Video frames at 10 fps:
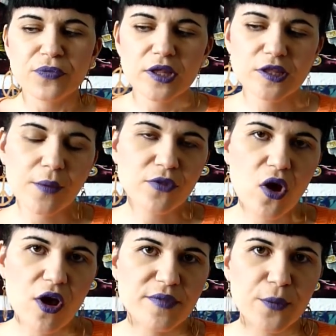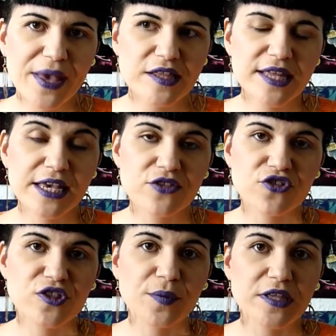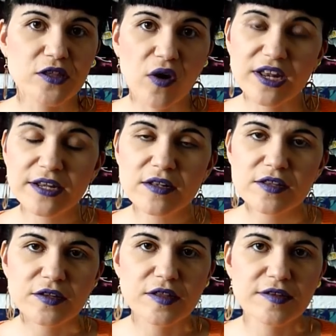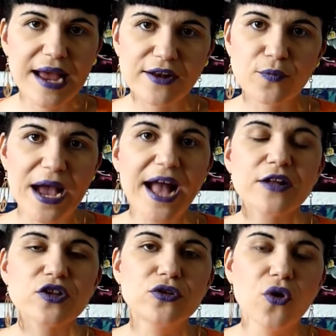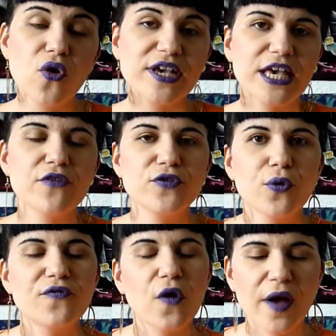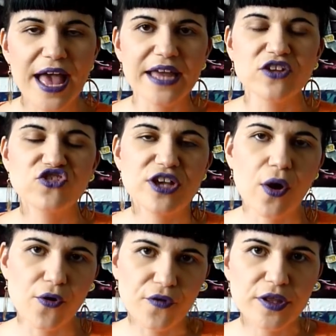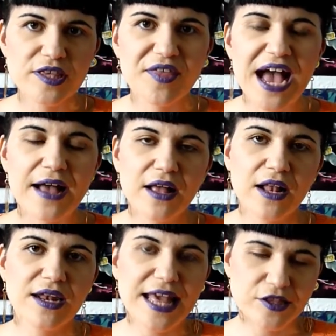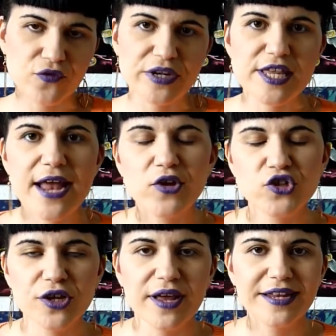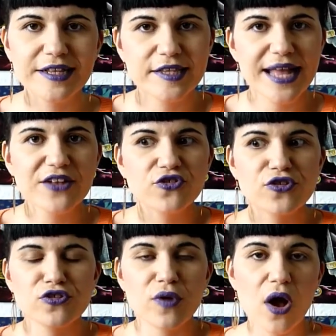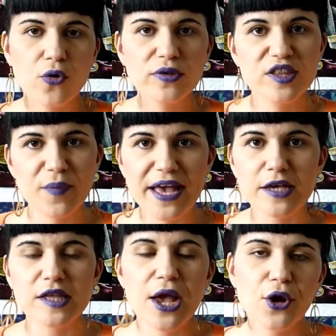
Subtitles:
Sometimes the best thing is just to be silent, to stand back, to not give your fire energy over to that lesser intention, and instead just to hold space,